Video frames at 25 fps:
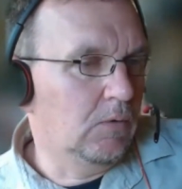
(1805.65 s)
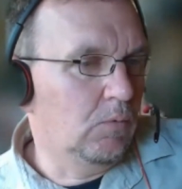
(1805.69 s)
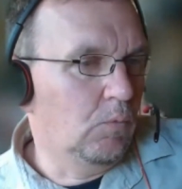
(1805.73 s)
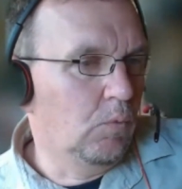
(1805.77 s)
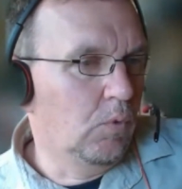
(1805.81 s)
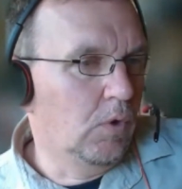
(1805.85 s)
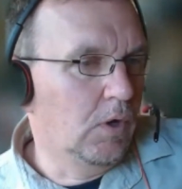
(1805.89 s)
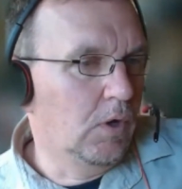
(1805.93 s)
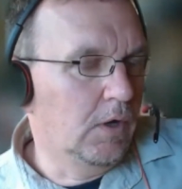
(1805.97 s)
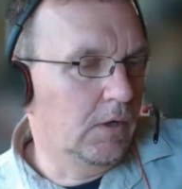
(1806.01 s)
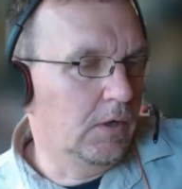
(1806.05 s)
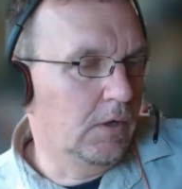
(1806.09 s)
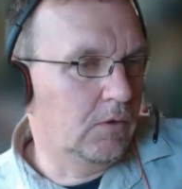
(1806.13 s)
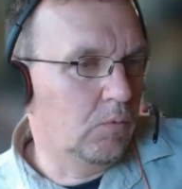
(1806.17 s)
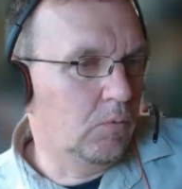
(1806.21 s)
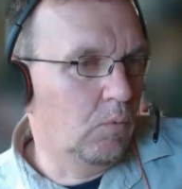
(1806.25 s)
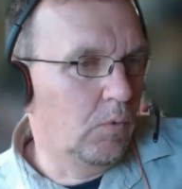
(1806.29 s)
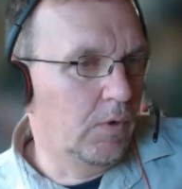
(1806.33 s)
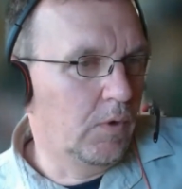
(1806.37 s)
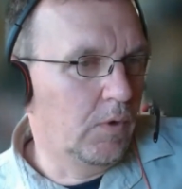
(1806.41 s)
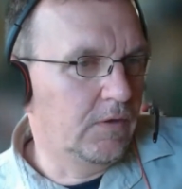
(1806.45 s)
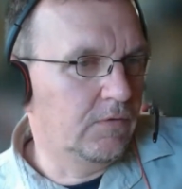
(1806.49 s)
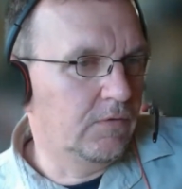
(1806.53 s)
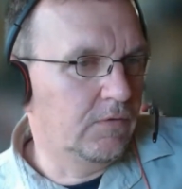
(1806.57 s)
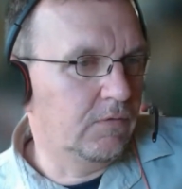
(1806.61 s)
work
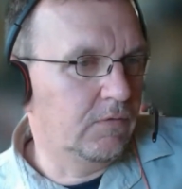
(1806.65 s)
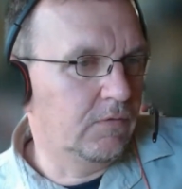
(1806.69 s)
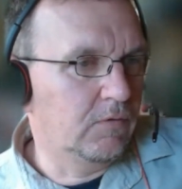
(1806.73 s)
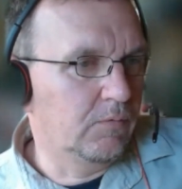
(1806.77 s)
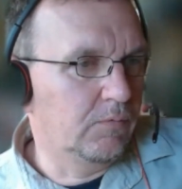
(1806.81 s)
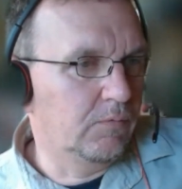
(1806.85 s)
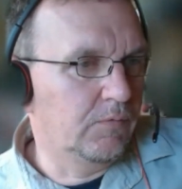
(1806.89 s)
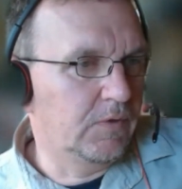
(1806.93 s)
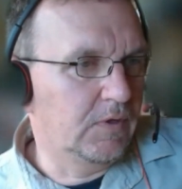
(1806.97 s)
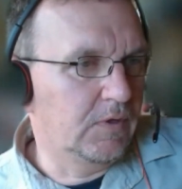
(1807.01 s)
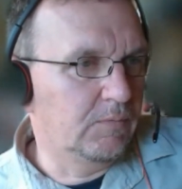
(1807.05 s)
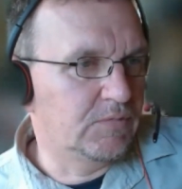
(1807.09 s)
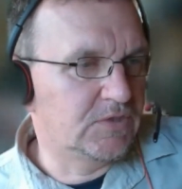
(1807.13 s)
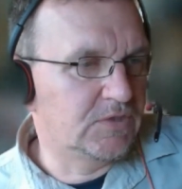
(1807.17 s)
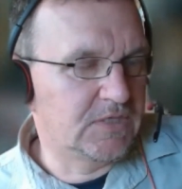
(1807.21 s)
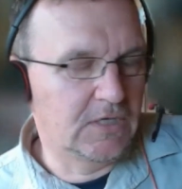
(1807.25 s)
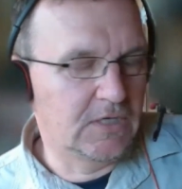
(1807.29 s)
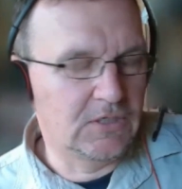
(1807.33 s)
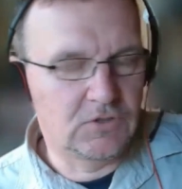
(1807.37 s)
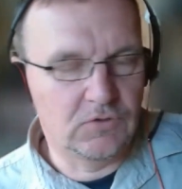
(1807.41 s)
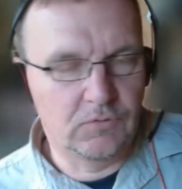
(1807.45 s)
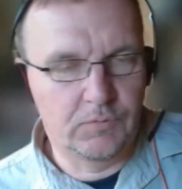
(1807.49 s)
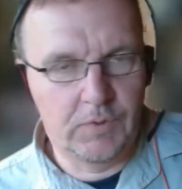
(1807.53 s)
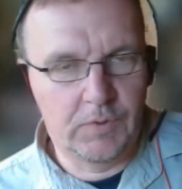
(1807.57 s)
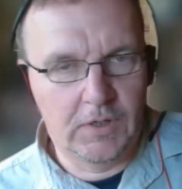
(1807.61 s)
with the
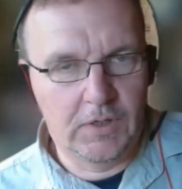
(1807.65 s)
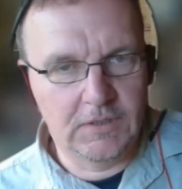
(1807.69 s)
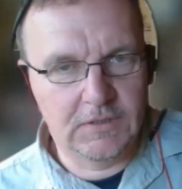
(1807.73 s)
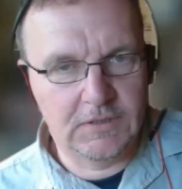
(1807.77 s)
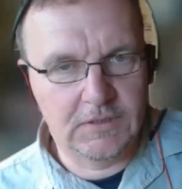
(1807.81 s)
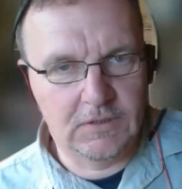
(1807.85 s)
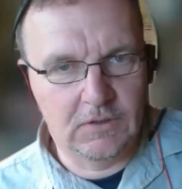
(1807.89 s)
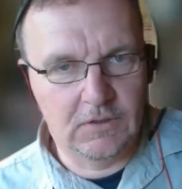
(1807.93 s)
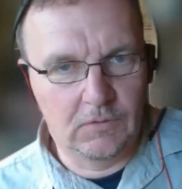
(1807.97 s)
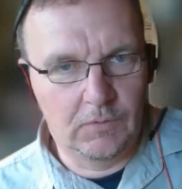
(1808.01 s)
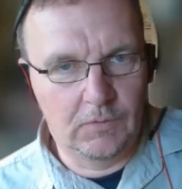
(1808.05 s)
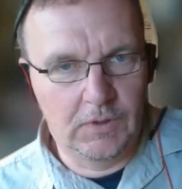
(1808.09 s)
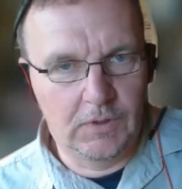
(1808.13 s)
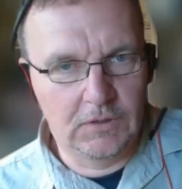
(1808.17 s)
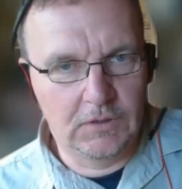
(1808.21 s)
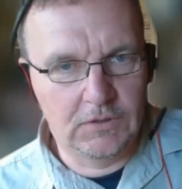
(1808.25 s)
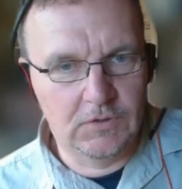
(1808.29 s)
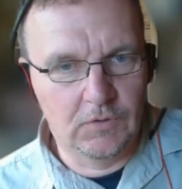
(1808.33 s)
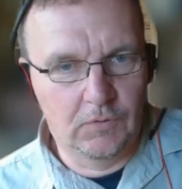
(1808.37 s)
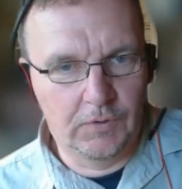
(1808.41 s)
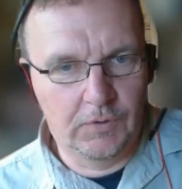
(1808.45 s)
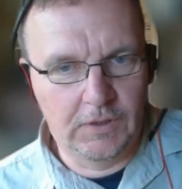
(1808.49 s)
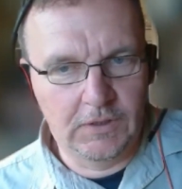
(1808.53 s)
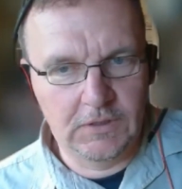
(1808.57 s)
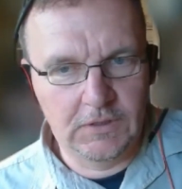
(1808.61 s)
potential buyers that we're
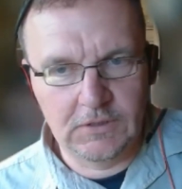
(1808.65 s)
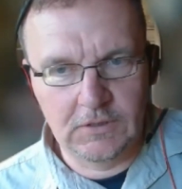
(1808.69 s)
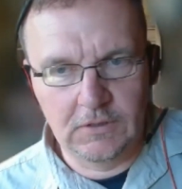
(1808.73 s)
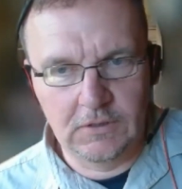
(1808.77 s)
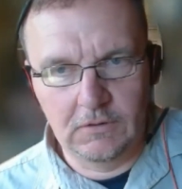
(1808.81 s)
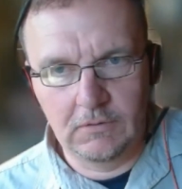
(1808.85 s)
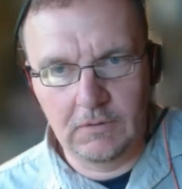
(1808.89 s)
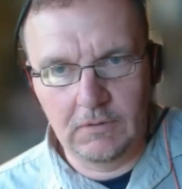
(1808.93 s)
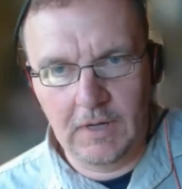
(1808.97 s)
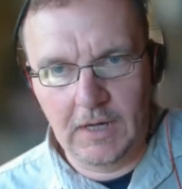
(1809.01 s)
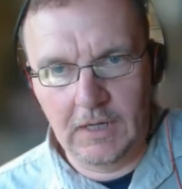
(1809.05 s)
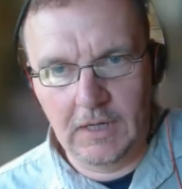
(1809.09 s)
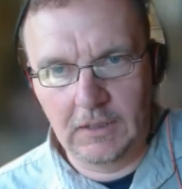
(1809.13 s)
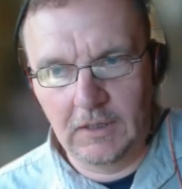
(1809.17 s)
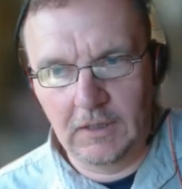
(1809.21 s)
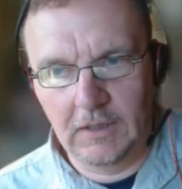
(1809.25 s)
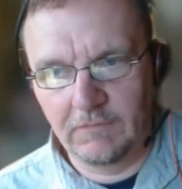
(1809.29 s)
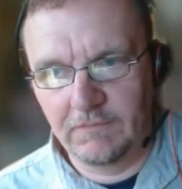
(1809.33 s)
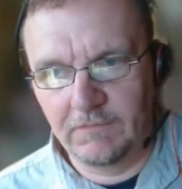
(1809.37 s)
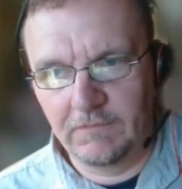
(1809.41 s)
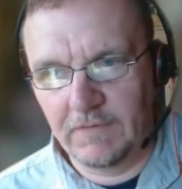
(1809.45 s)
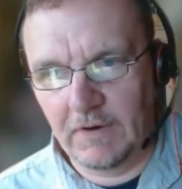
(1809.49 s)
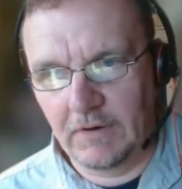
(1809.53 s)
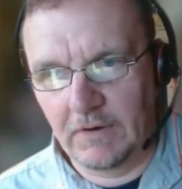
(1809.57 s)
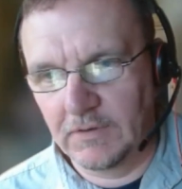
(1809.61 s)
talking to, and a
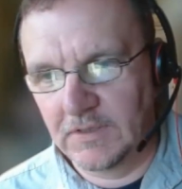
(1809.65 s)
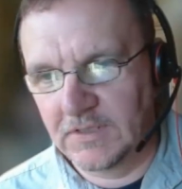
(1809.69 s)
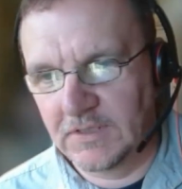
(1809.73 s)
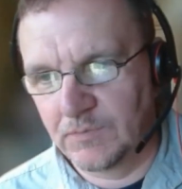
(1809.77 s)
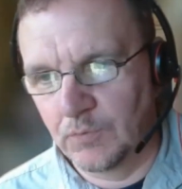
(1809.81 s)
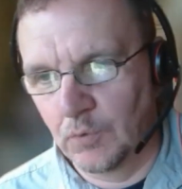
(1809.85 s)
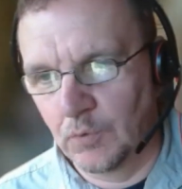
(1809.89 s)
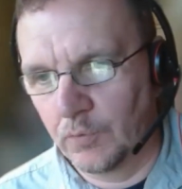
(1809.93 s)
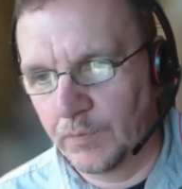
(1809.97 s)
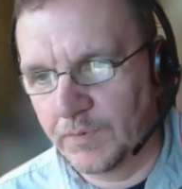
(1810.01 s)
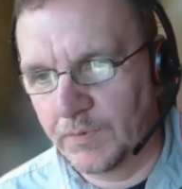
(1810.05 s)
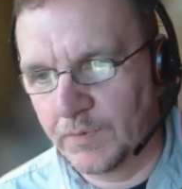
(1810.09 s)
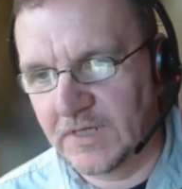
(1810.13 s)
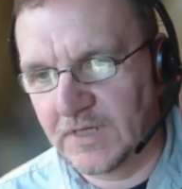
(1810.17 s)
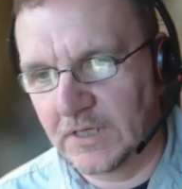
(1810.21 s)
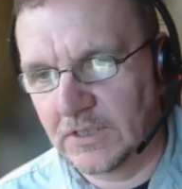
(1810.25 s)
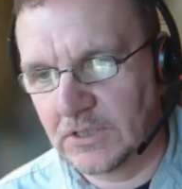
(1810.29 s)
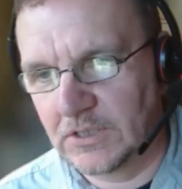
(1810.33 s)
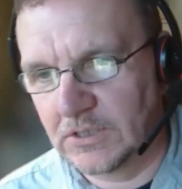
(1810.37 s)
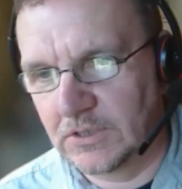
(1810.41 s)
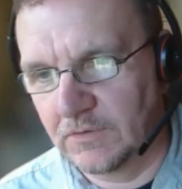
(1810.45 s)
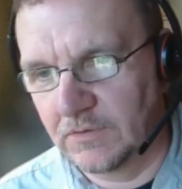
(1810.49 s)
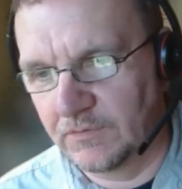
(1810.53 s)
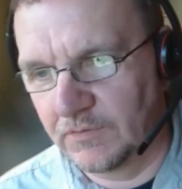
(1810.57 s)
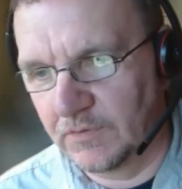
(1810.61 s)
very small
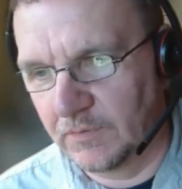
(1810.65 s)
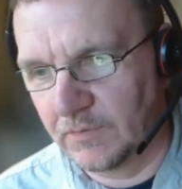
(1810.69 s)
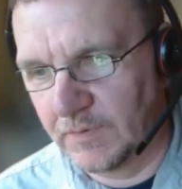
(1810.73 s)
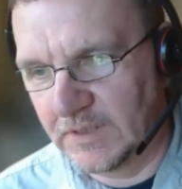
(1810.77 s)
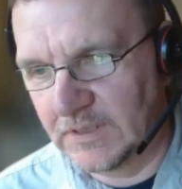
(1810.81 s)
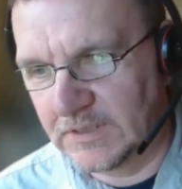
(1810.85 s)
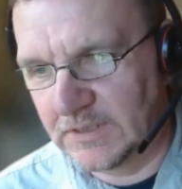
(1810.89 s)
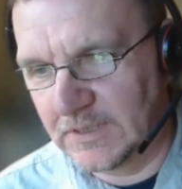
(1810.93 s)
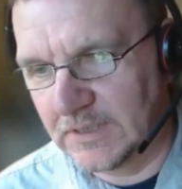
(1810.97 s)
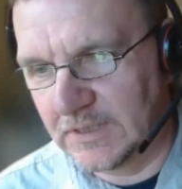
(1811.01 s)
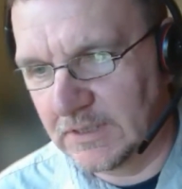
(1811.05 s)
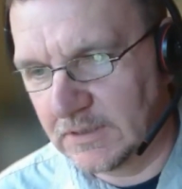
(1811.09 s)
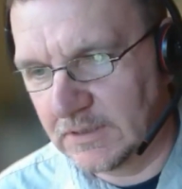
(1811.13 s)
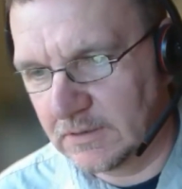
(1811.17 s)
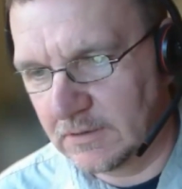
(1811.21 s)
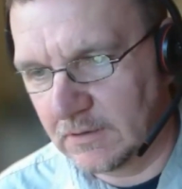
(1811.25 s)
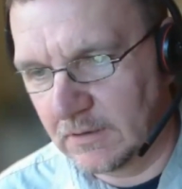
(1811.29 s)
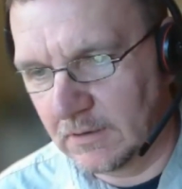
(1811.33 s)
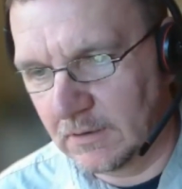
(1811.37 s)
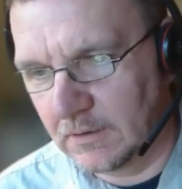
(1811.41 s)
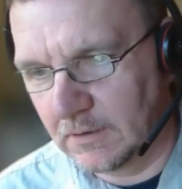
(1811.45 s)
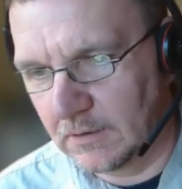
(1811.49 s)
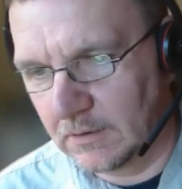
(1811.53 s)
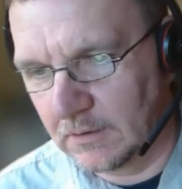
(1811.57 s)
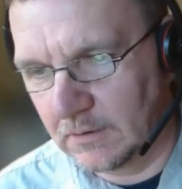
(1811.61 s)
percentage of them indeed
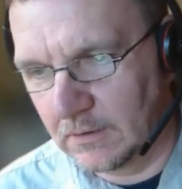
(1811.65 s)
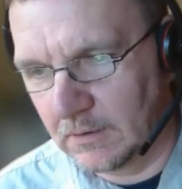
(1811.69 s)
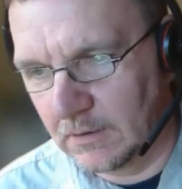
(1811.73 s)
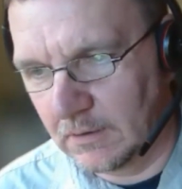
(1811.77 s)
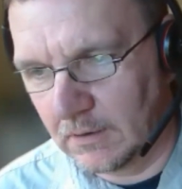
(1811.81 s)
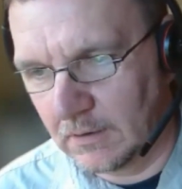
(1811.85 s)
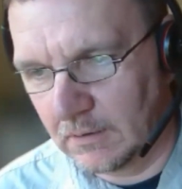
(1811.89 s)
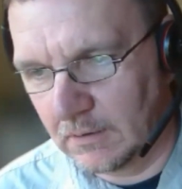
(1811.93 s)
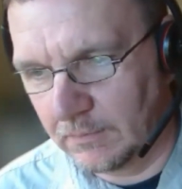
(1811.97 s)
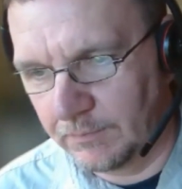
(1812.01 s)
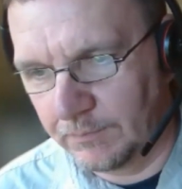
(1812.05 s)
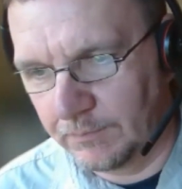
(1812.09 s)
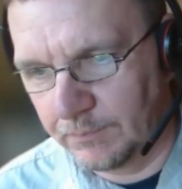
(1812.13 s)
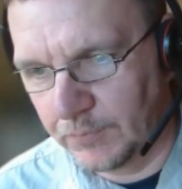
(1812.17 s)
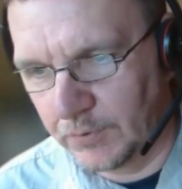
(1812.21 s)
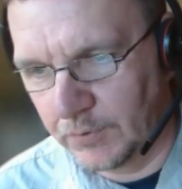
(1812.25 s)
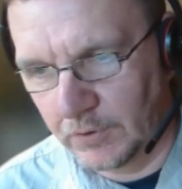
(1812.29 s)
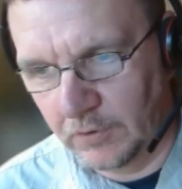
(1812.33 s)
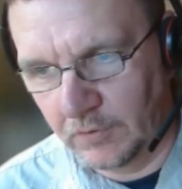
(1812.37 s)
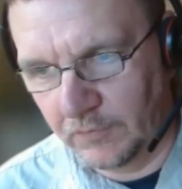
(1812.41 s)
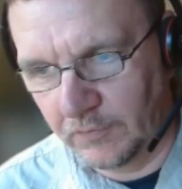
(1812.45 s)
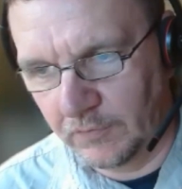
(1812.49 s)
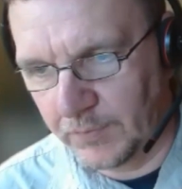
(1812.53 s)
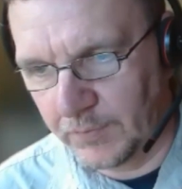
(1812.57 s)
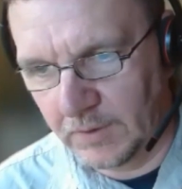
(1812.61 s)
are put
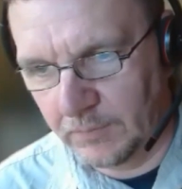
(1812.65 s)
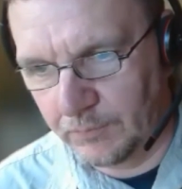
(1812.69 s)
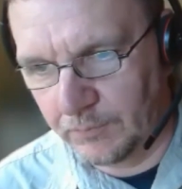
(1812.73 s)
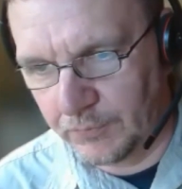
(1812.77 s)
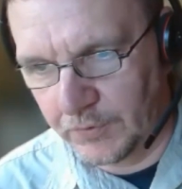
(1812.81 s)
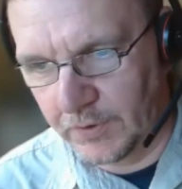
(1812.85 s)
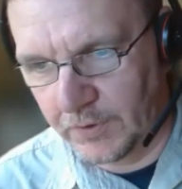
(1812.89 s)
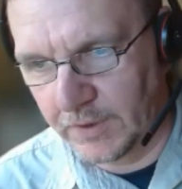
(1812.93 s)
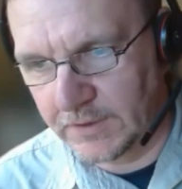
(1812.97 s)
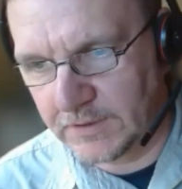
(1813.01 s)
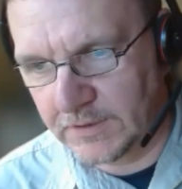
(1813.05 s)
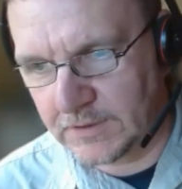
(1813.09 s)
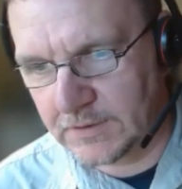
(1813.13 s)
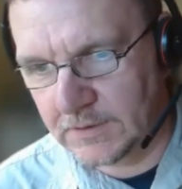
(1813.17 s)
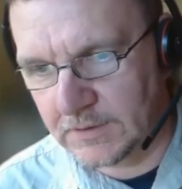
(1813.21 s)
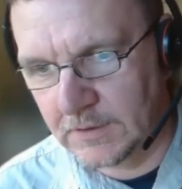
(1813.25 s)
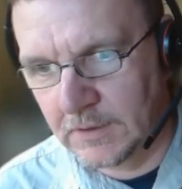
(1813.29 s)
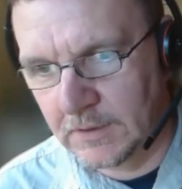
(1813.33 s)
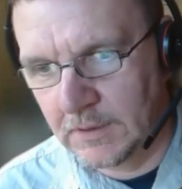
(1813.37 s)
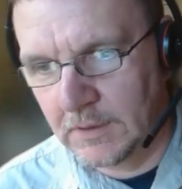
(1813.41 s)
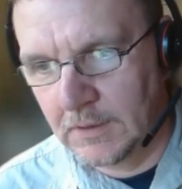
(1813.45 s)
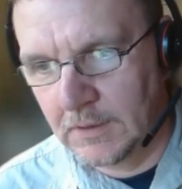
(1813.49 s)
off by price.